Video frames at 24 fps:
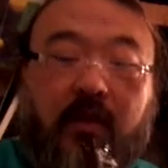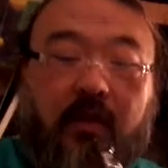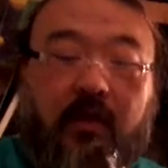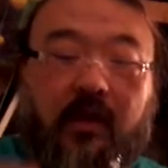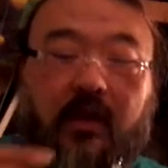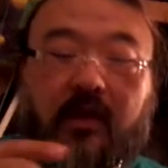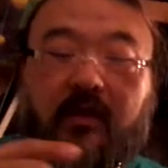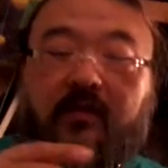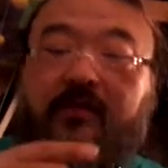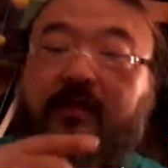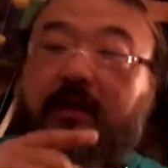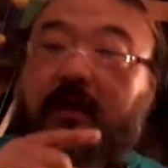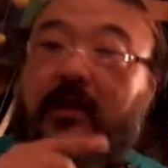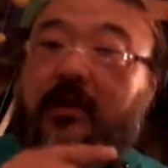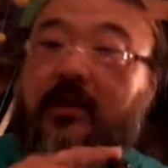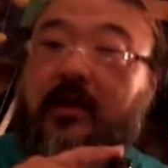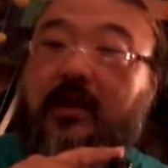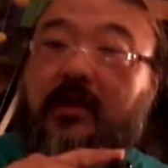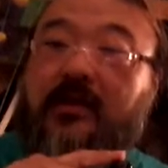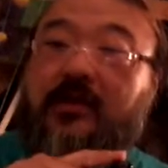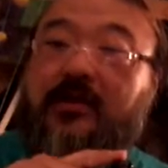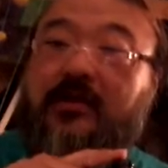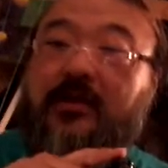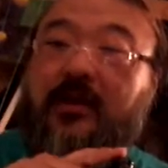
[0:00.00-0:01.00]
If
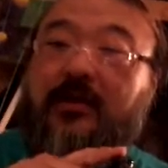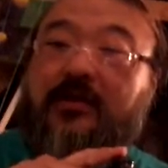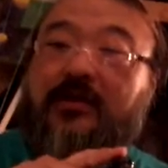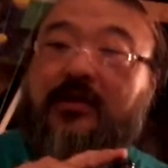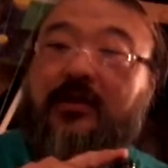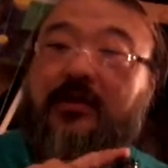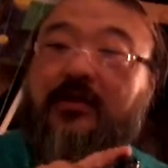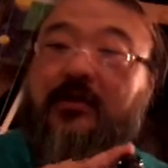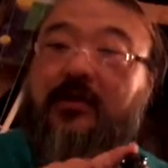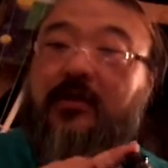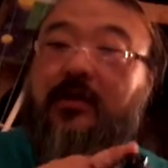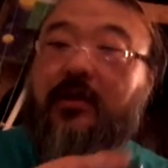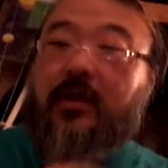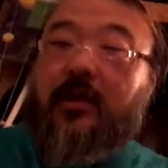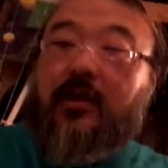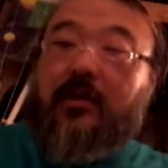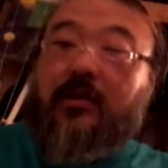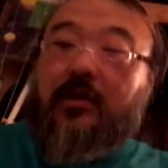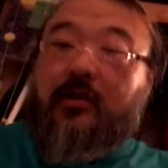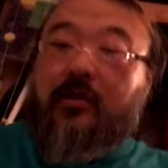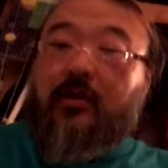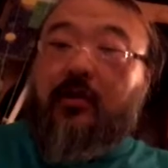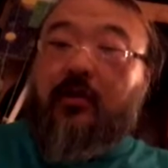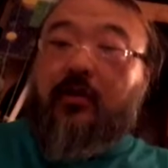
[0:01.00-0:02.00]
it sucks into
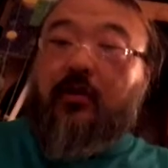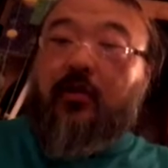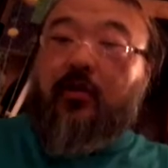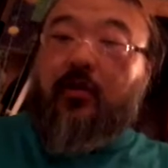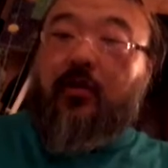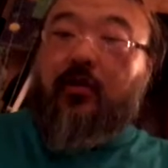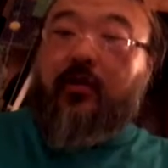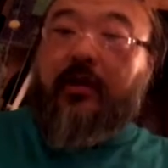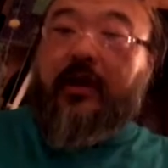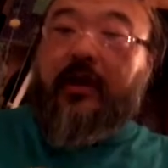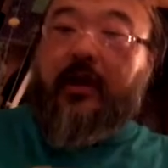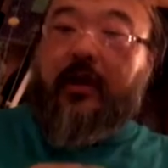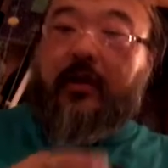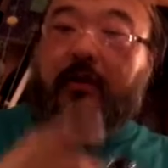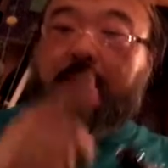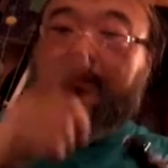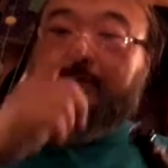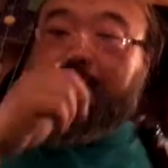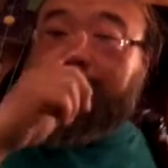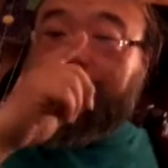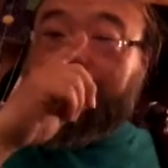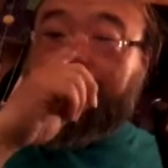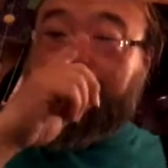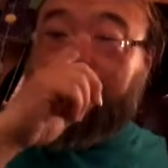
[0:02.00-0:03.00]
the hole here,
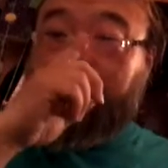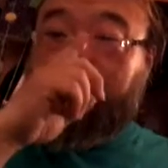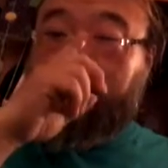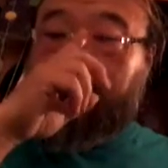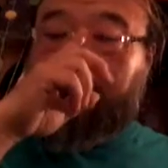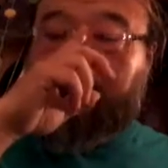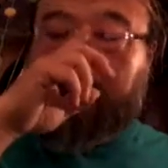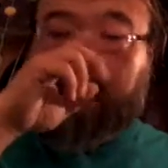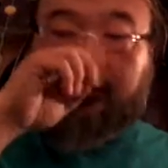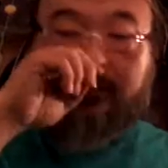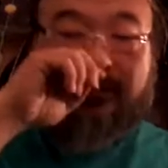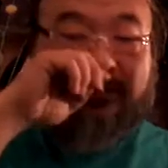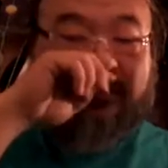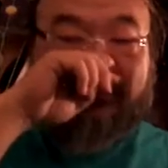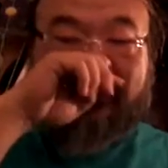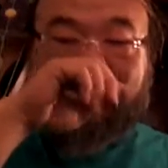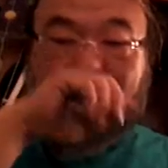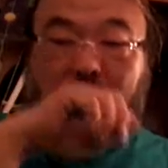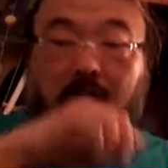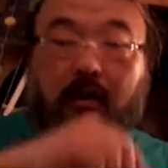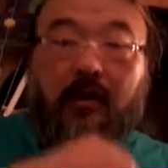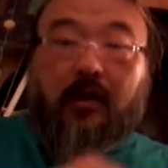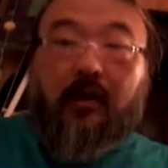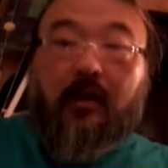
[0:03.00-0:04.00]

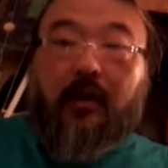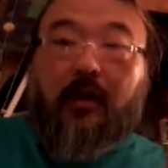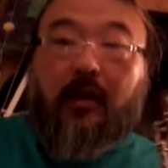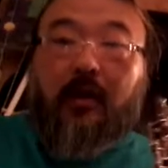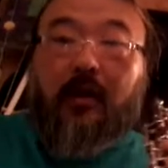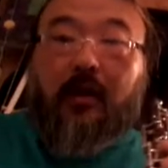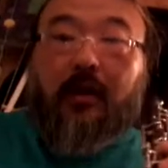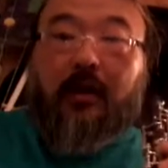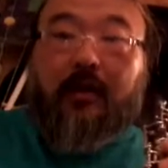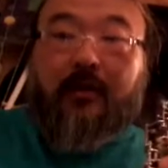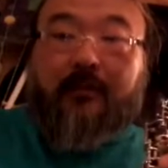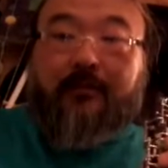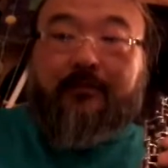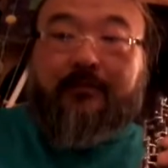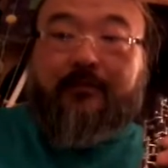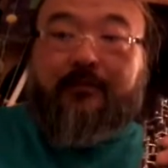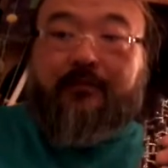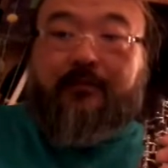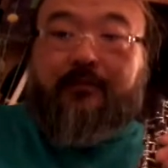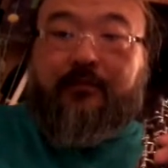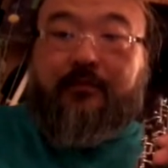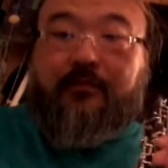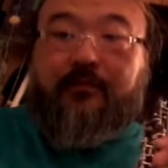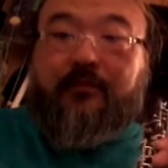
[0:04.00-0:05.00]

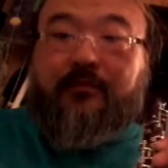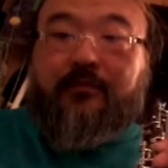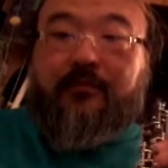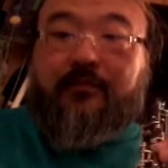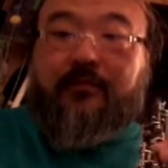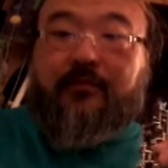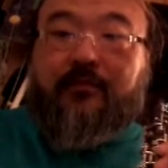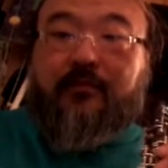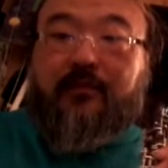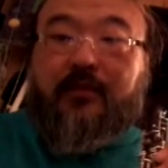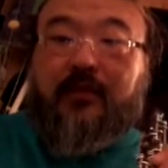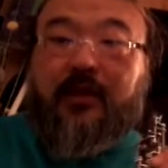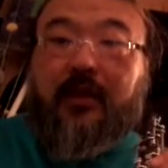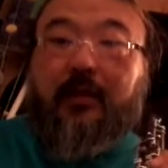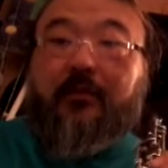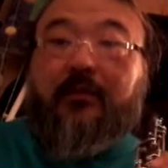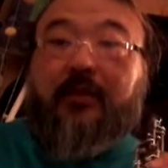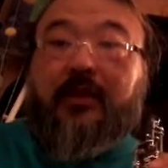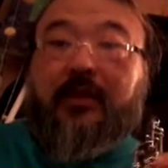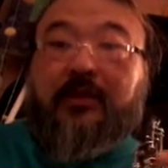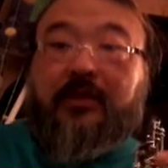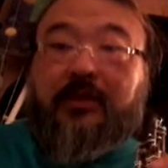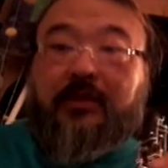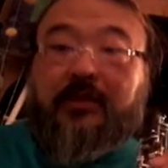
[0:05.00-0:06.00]
that
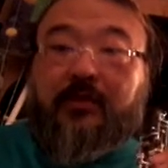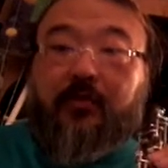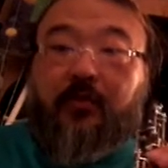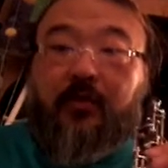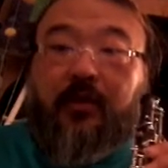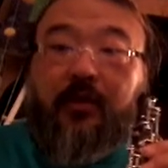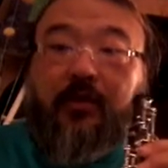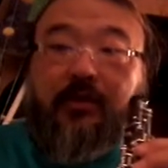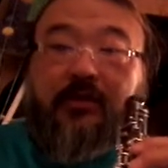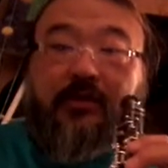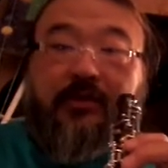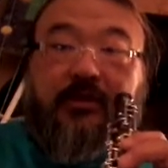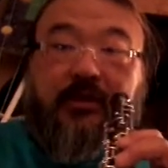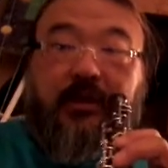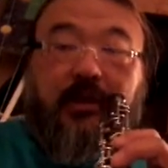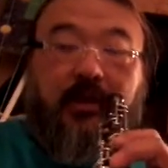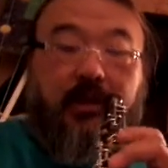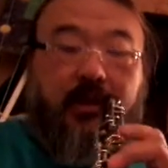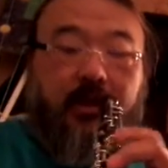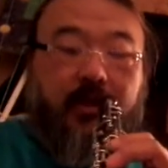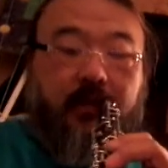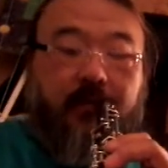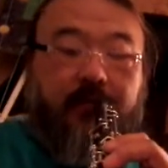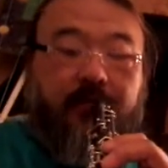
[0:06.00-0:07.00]
means it's a well
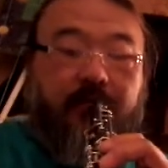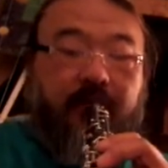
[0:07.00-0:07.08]
sealing.